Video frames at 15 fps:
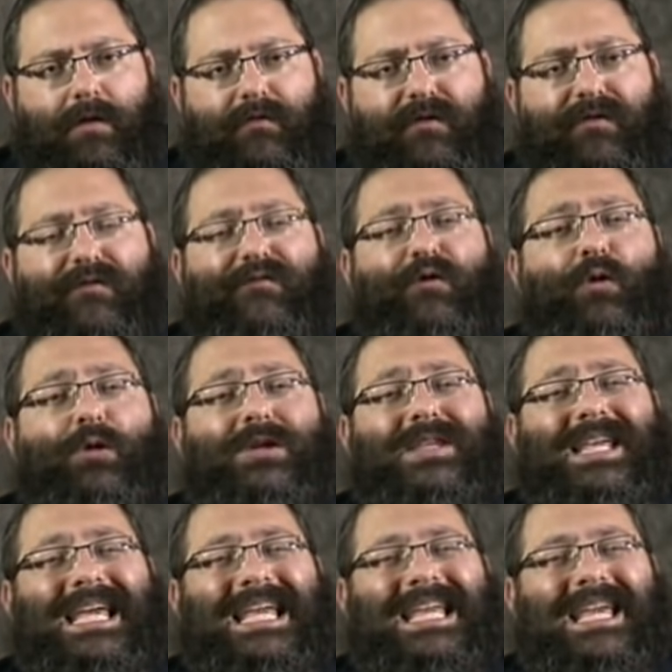for
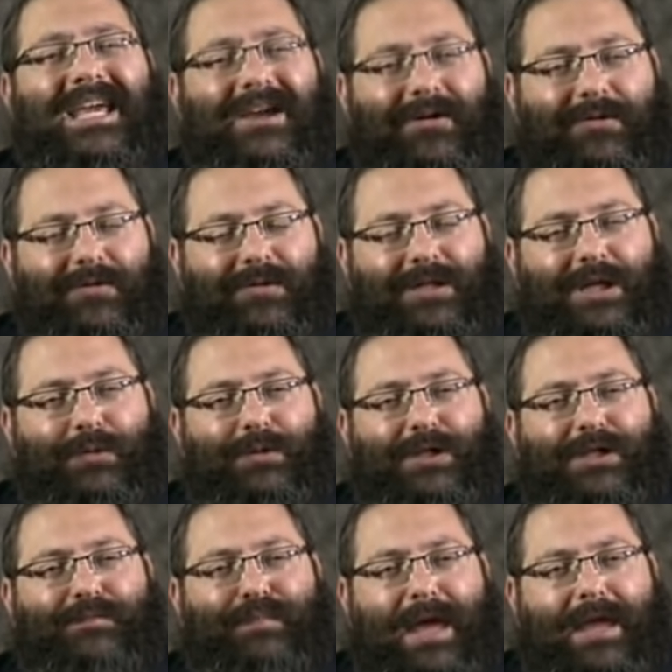14 years he would
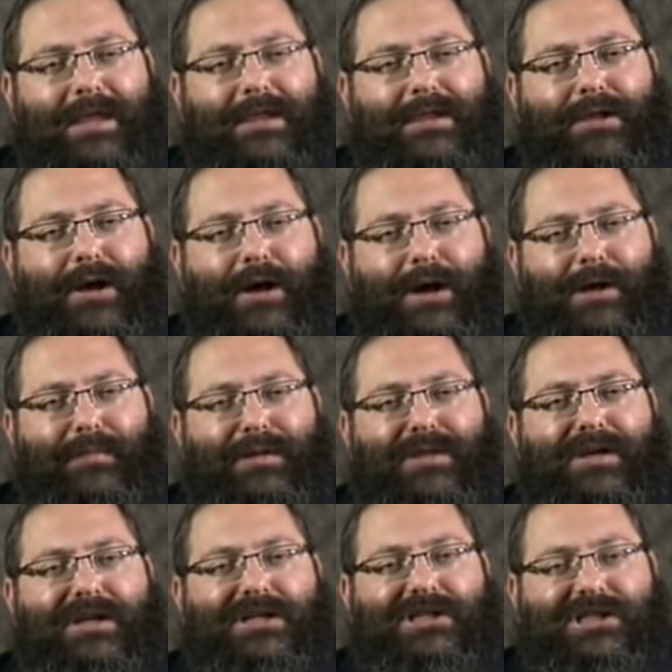spend time in
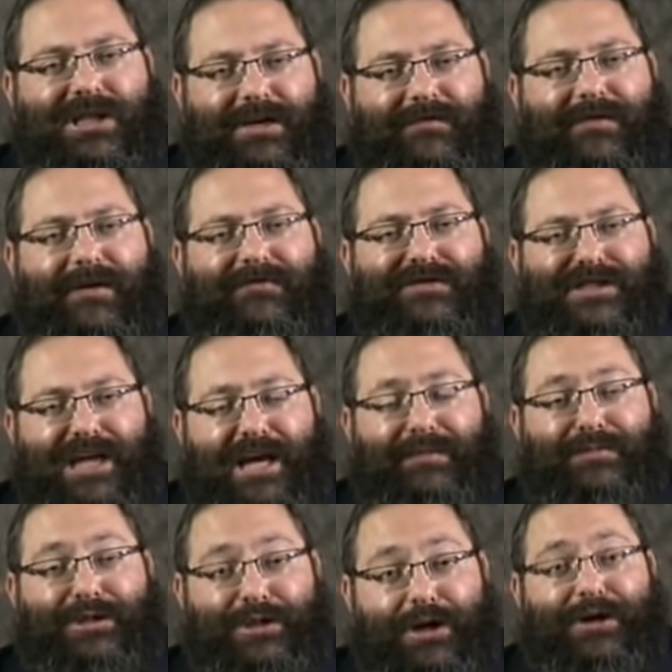the yeshiva of
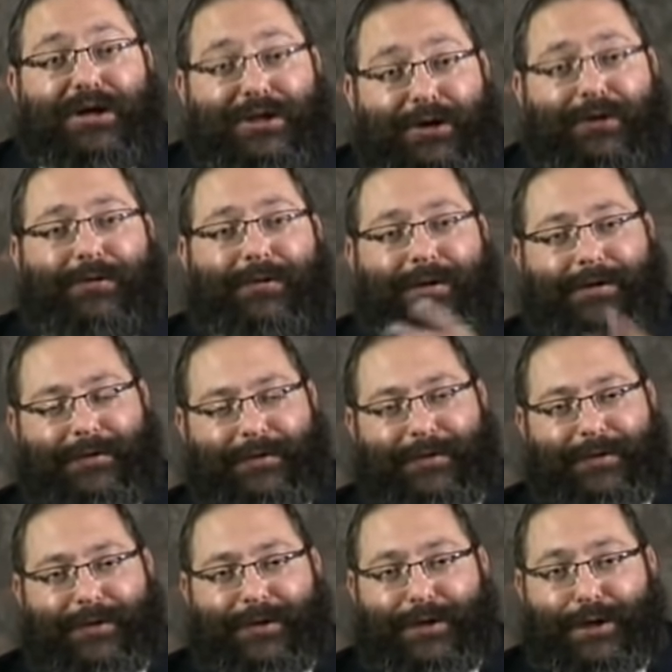Shem studying Torah.
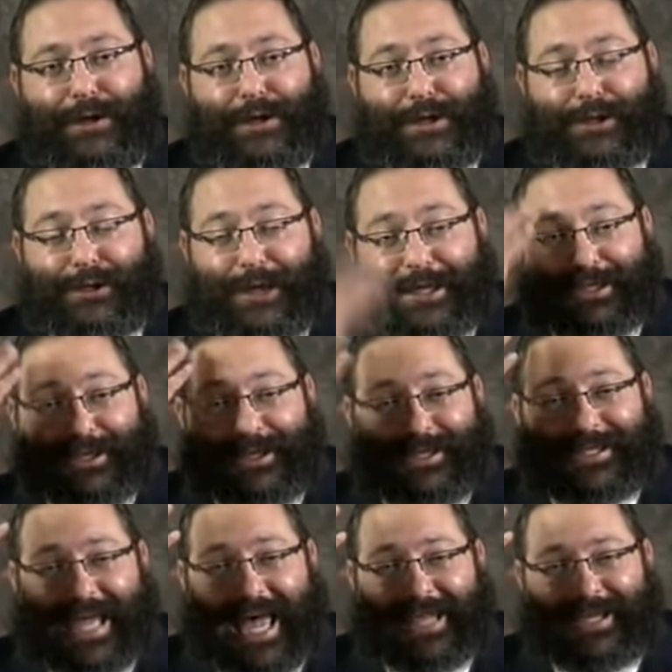So let's
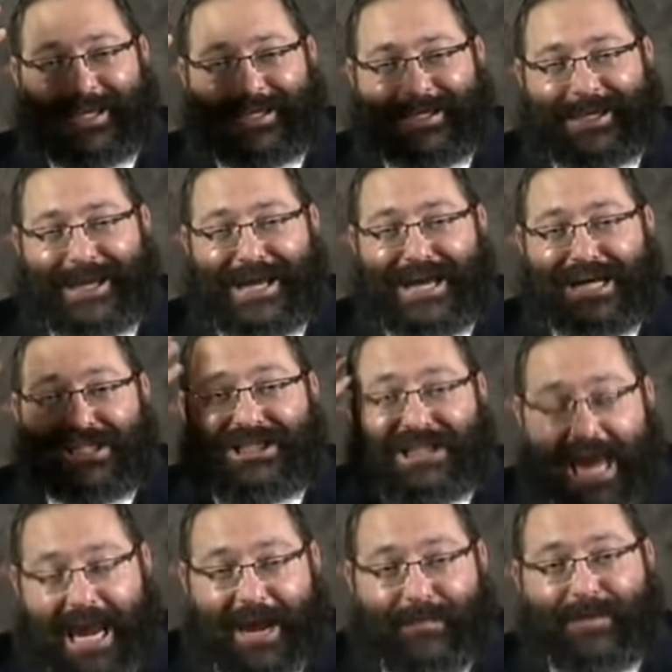understand this.
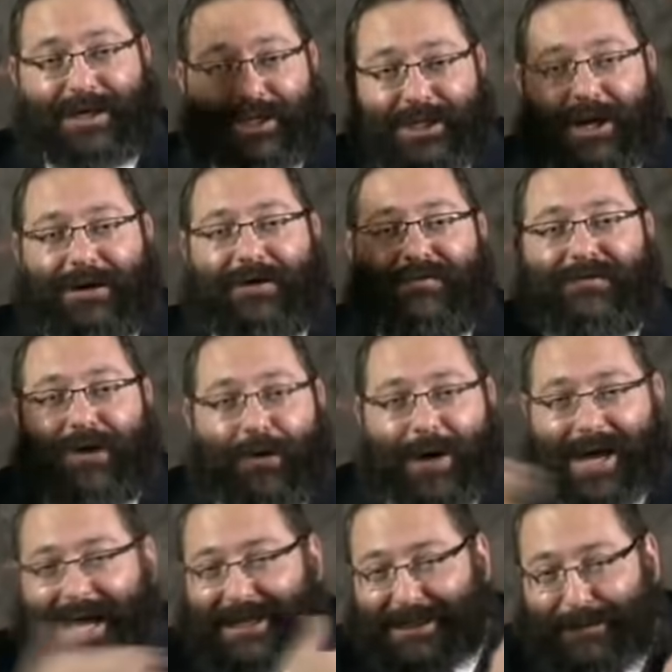Shem, the son of
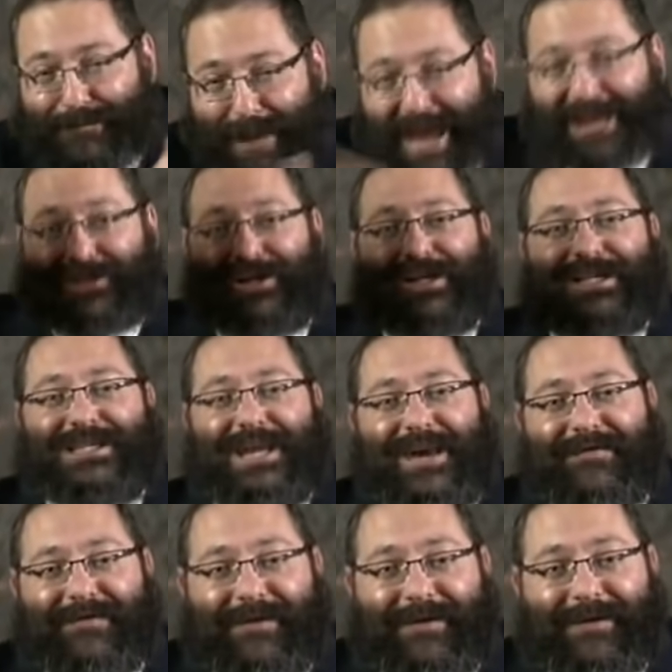Noach, has a major
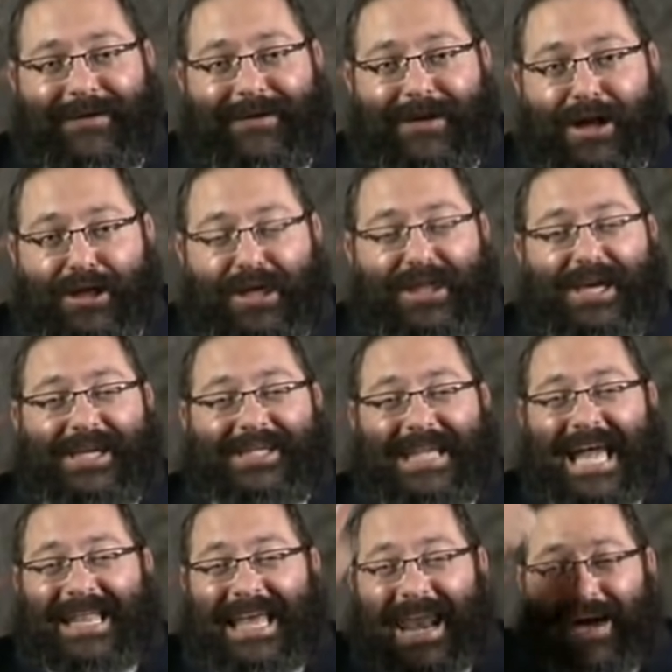yeshiva to the
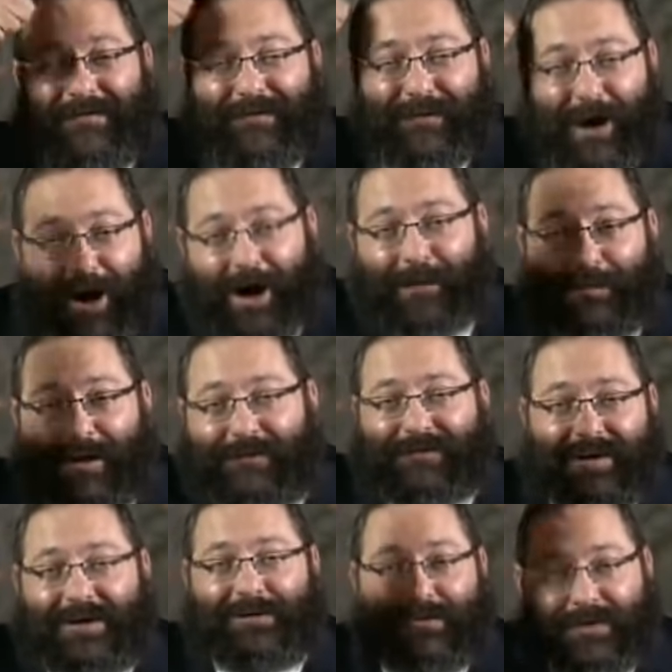extent that Avraham
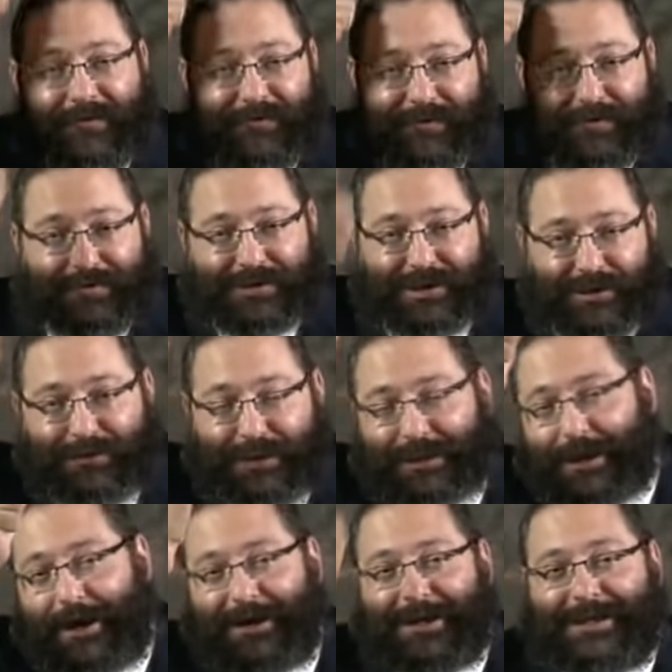Avinu, the first Jew,
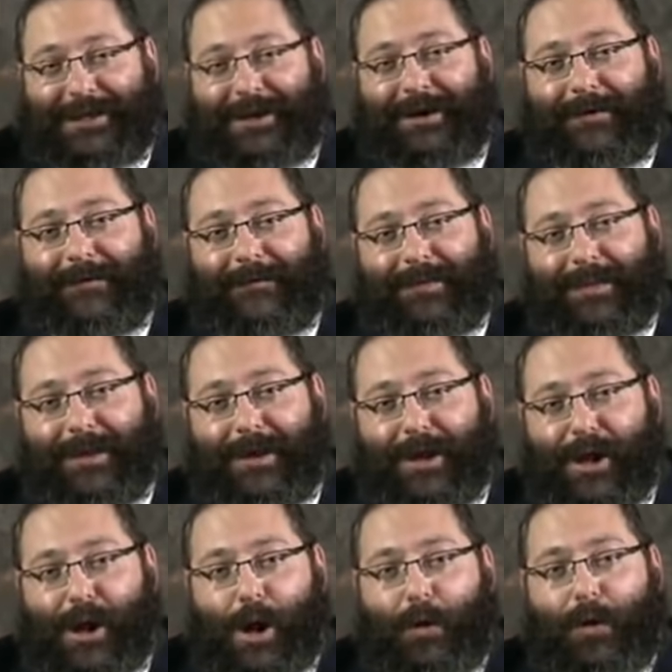studies there.
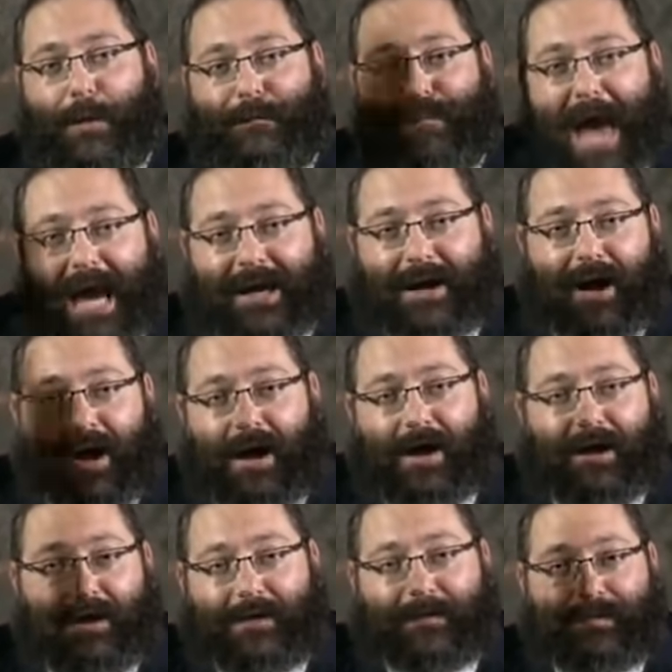
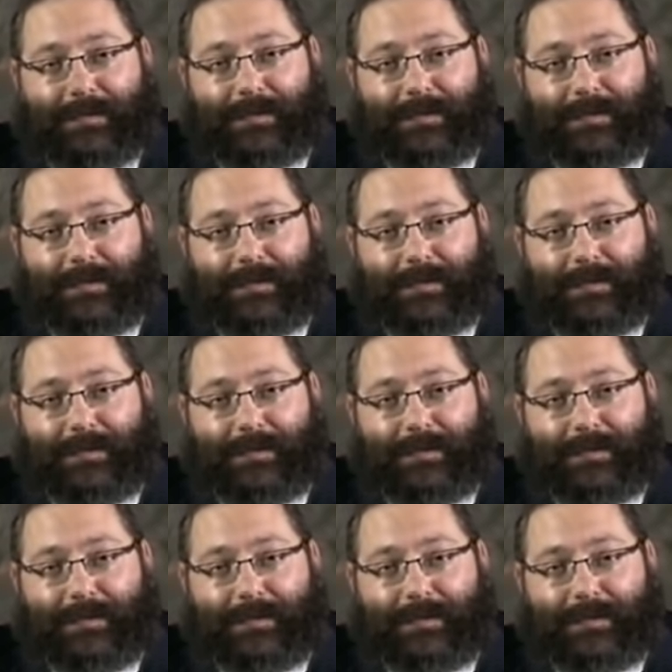Rebecca,